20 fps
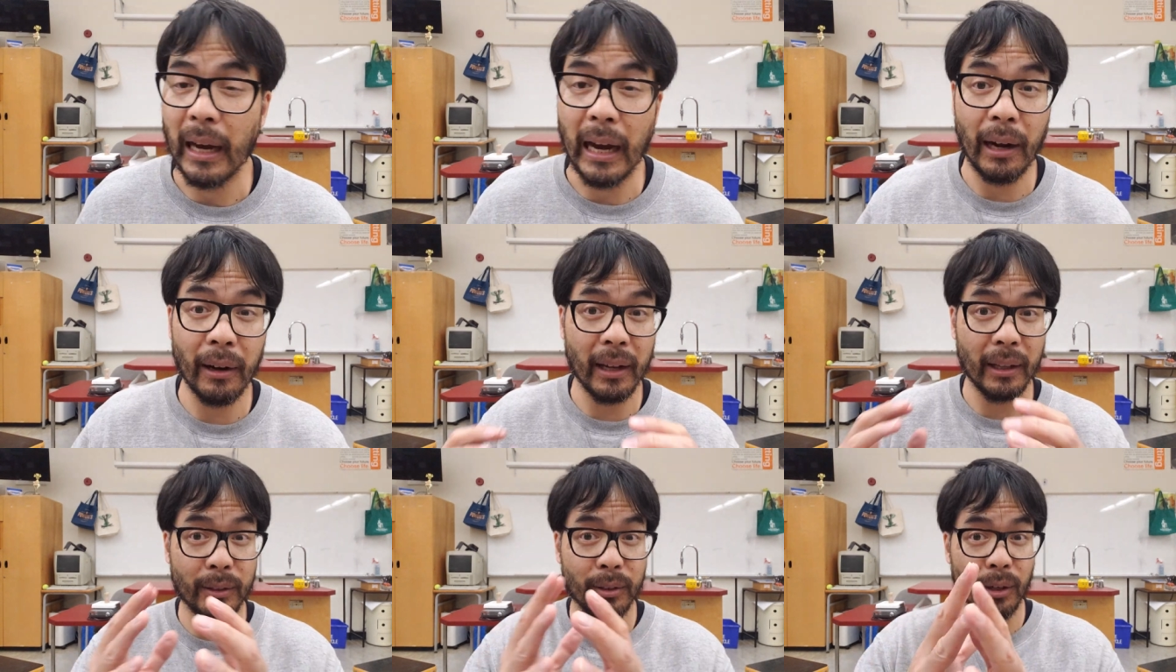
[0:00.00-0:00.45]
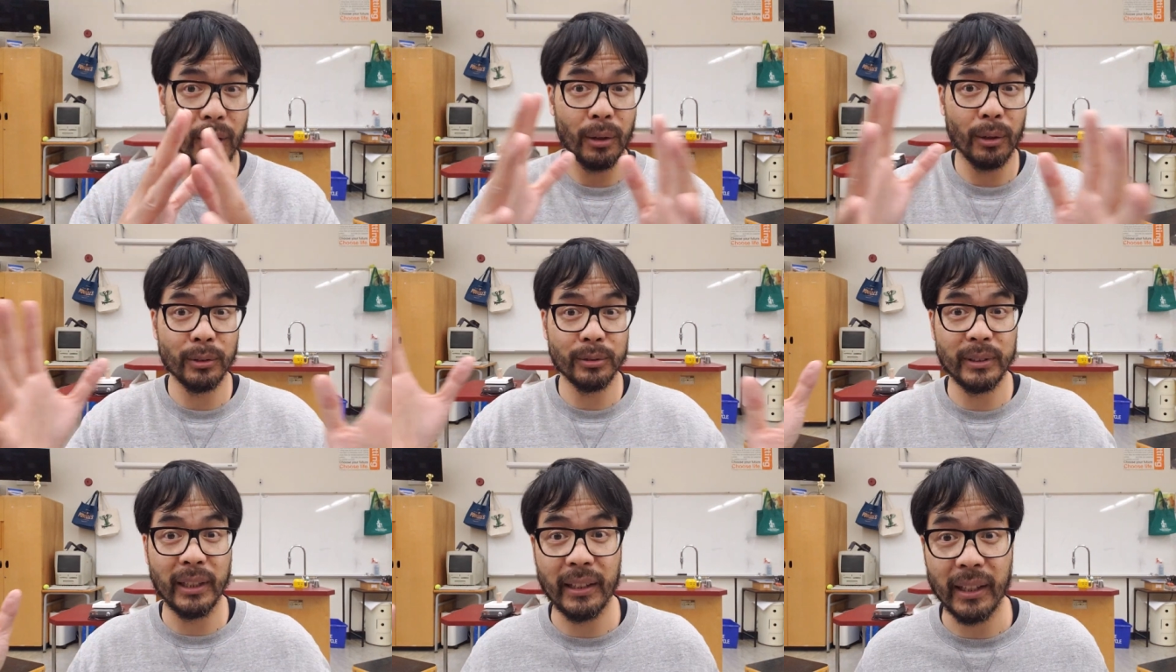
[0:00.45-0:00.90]
I'll get to all
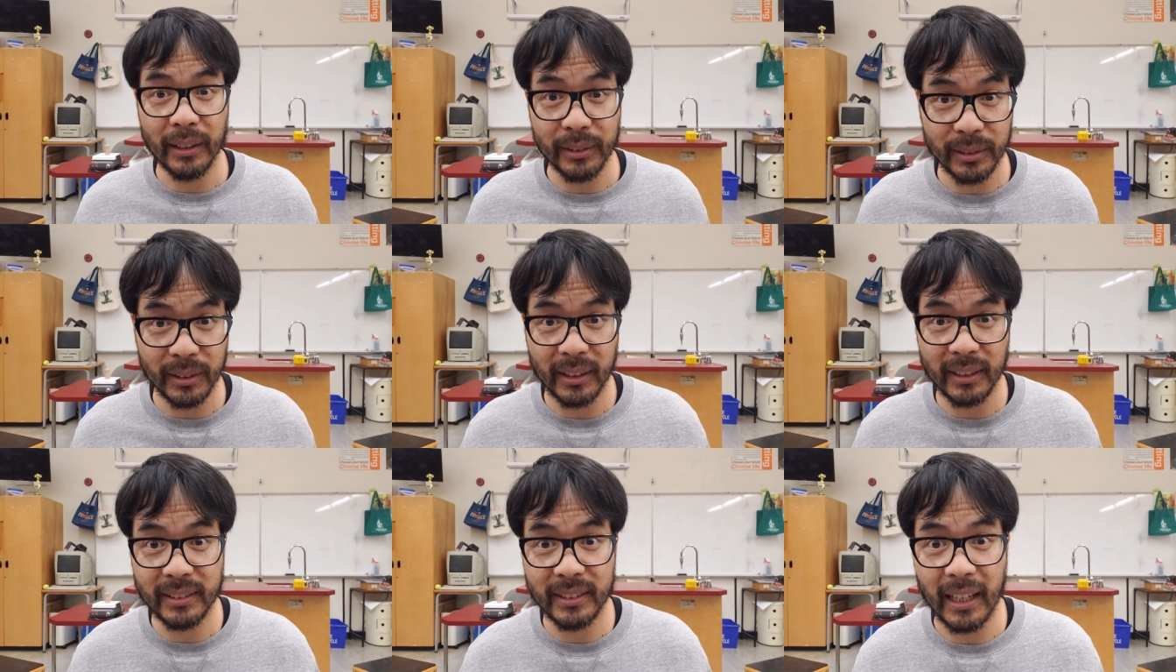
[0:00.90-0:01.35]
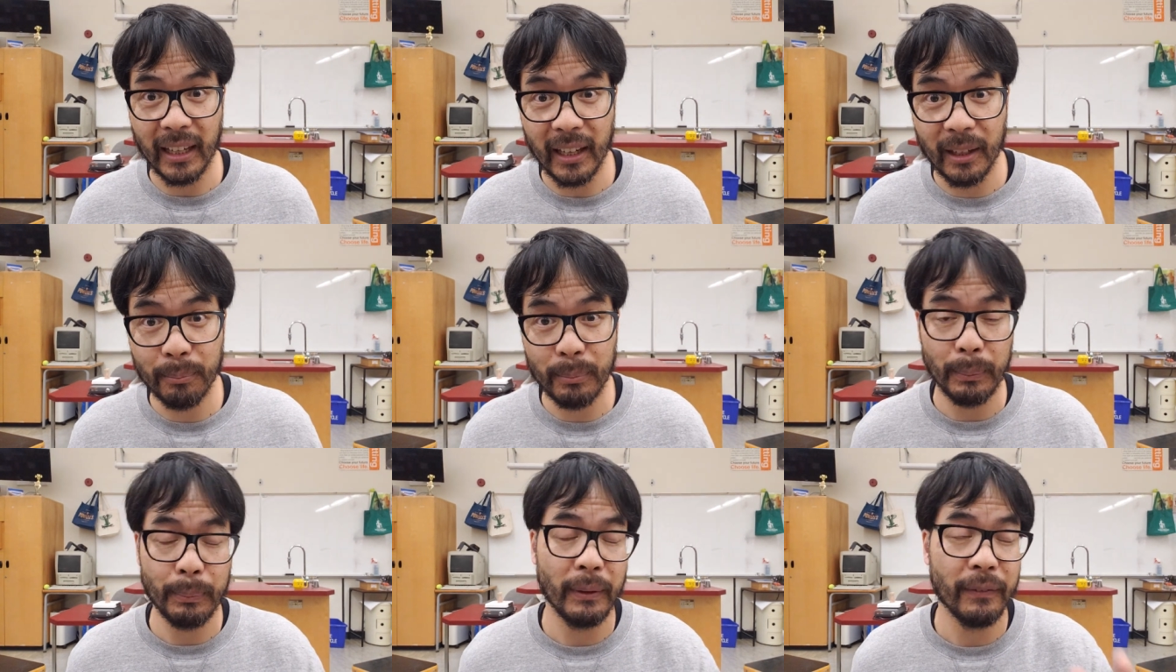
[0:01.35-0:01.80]
those details in a
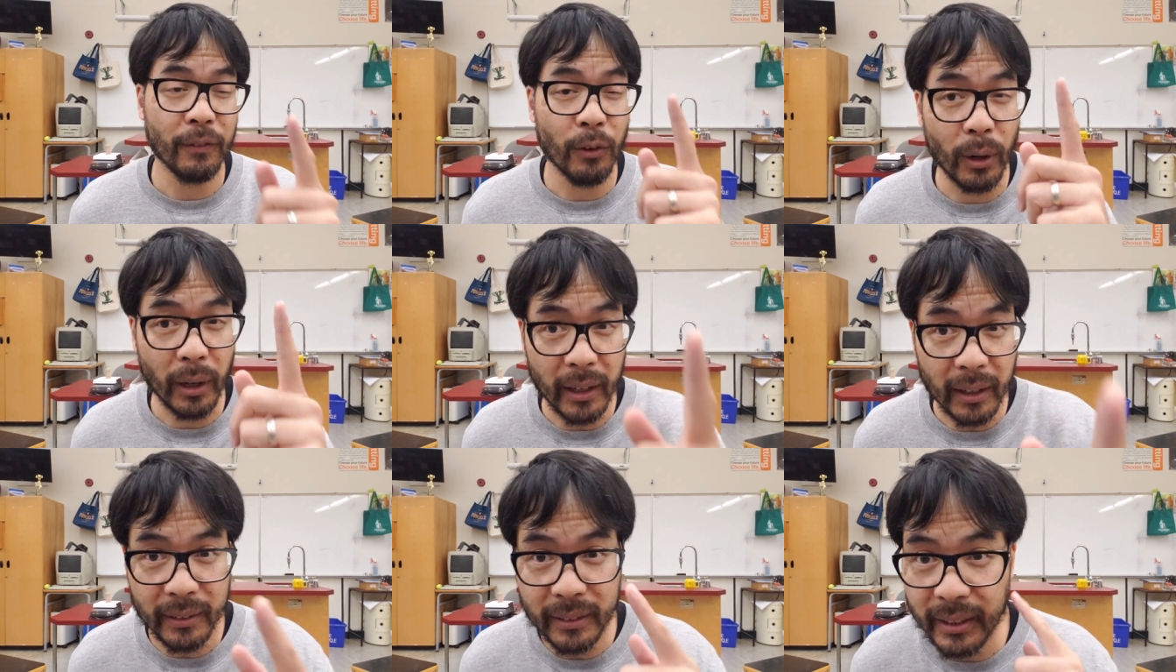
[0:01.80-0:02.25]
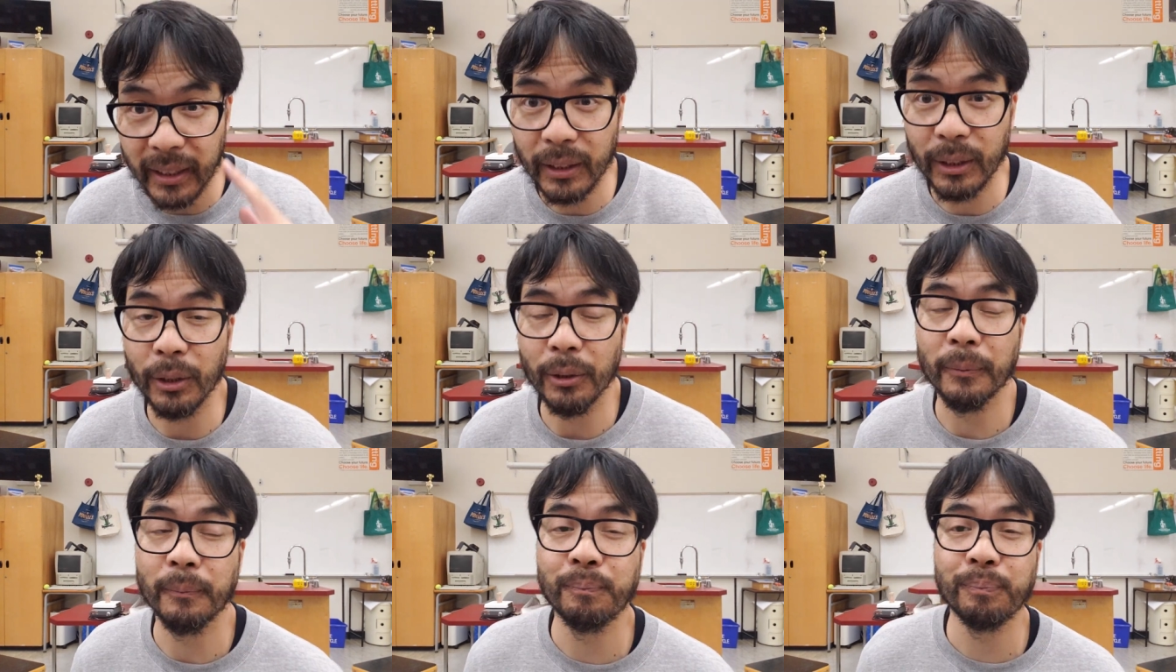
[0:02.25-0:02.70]
second, but before I
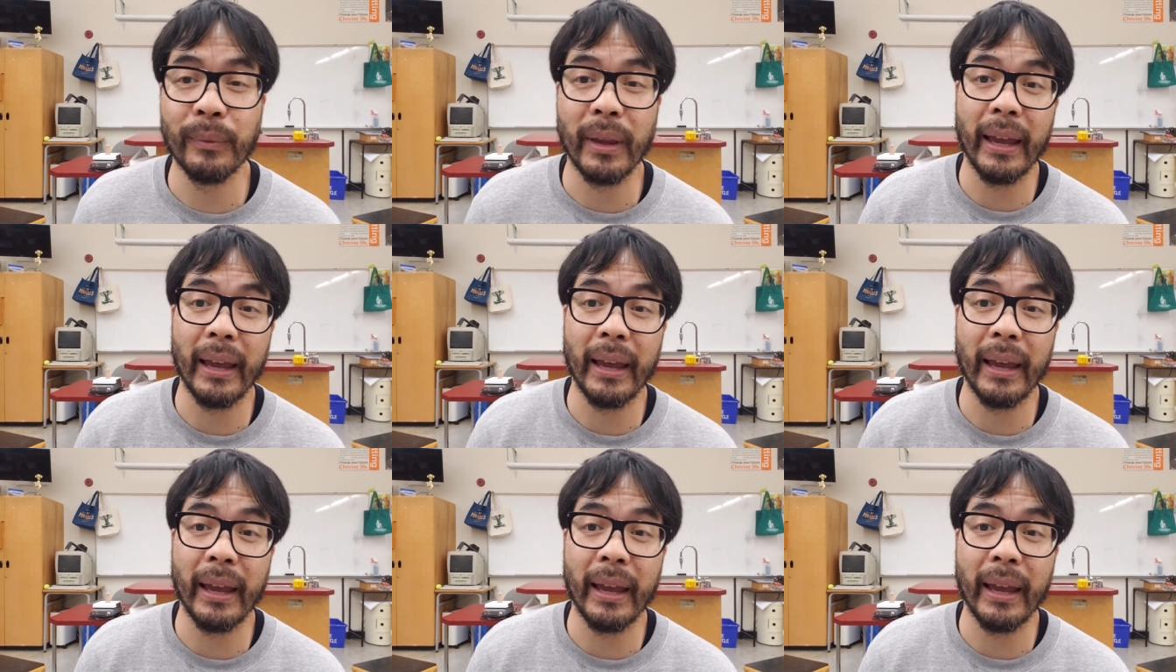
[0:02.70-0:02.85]
continue,